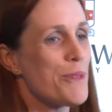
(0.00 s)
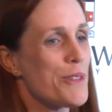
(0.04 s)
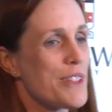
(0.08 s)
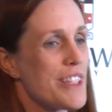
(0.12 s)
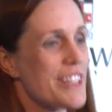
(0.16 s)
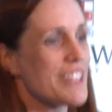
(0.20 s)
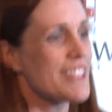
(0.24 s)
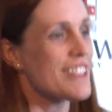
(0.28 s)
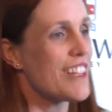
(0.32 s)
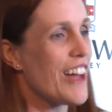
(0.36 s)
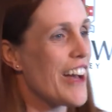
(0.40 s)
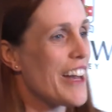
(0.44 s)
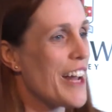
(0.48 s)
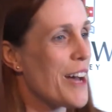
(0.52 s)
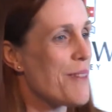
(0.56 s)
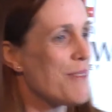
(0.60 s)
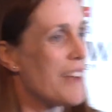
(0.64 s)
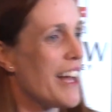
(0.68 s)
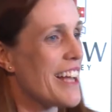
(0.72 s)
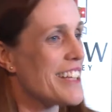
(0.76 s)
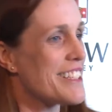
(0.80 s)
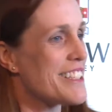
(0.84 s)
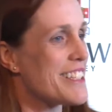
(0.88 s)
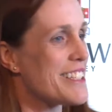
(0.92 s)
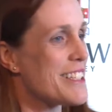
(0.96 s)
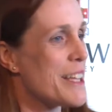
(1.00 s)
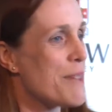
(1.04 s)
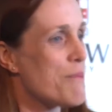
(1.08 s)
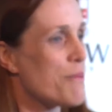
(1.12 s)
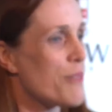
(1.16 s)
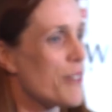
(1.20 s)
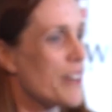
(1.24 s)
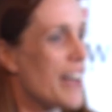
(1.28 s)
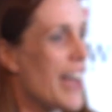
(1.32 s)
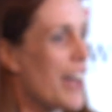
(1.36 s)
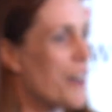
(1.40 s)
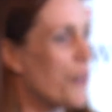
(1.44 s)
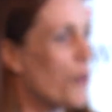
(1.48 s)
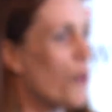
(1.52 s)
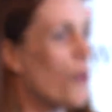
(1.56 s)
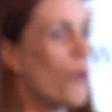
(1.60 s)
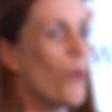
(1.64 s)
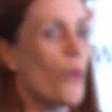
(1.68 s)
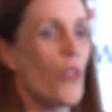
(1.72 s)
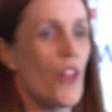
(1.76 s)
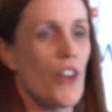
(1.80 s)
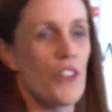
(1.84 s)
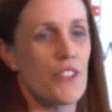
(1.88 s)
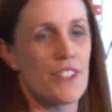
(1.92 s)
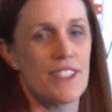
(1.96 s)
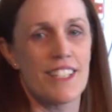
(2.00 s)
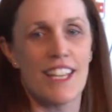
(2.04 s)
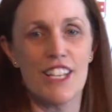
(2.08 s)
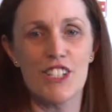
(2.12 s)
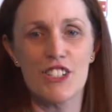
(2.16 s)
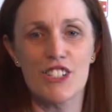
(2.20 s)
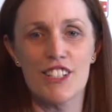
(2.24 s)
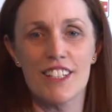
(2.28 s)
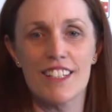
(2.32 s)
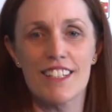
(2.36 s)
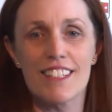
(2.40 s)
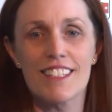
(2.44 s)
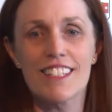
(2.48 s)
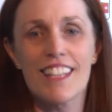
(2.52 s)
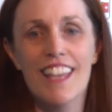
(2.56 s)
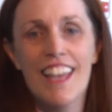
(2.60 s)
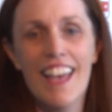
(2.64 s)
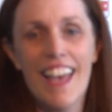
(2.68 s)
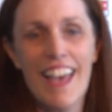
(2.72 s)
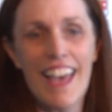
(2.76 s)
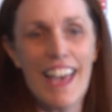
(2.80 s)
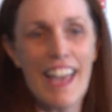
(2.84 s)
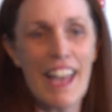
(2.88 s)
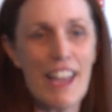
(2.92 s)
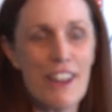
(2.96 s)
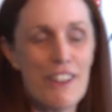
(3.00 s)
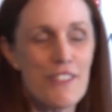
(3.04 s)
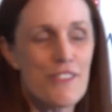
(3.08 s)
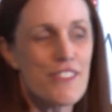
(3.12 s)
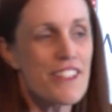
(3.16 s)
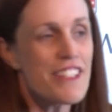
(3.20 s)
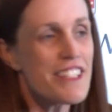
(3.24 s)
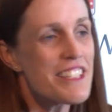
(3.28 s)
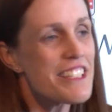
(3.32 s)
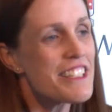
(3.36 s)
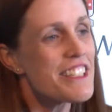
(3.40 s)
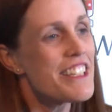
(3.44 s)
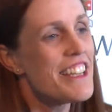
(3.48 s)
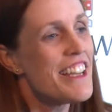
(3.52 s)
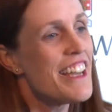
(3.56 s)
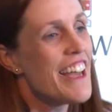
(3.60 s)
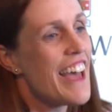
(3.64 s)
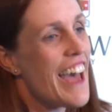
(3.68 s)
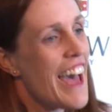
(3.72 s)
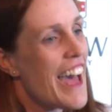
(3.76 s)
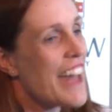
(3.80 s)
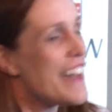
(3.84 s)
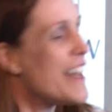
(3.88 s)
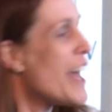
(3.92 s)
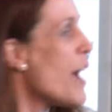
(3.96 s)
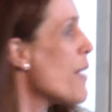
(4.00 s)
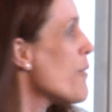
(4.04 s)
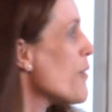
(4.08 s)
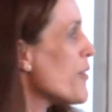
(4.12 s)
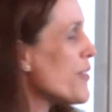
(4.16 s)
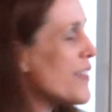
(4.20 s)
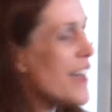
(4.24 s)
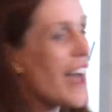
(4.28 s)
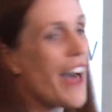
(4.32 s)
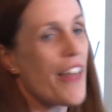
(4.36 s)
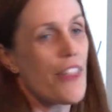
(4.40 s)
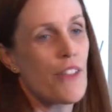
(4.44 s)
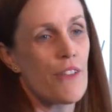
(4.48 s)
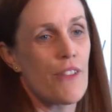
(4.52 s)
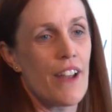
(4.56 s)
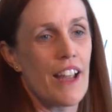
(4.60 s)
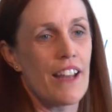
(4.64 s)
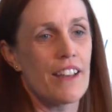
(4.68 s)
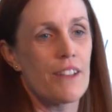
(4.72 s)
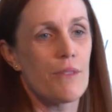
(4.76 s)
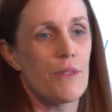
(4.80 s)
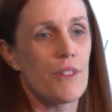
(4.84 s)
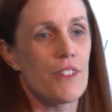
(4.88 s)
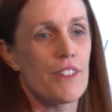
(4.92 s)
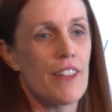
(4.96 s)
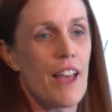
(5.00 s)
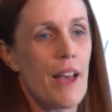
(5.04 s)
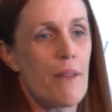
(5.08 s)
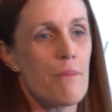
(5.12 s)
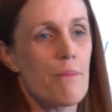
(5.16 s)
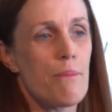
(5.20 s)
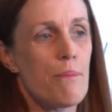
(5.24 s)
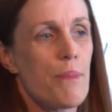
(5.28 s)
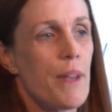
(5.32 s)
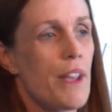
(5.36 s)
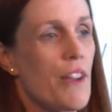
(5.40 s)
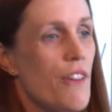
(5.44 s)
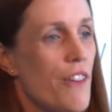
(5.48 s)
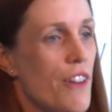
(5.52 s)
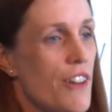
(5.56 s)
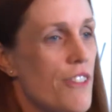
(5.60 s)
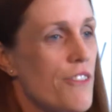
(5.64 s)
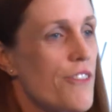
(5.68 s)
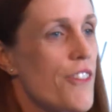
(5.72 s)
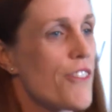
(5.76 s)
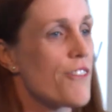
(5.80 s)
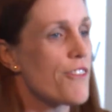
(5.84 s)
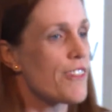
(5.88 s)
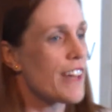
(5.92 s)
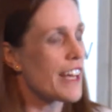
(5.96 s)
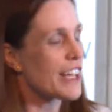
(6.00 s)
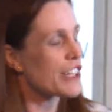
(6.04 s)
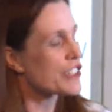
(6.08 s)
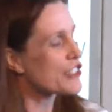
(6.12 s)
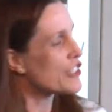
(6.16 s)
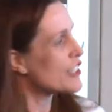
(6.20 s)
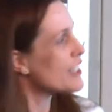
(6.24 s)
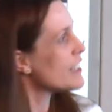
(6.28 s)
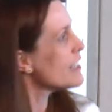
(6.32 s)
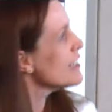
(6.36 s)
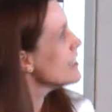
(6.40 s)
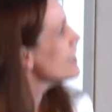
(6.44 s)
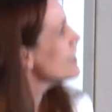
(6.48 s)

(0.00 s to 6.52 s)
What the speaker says: put this slide up last December and had all those sessions ahead of us. And now we're at the other end and we're in that period of reflection.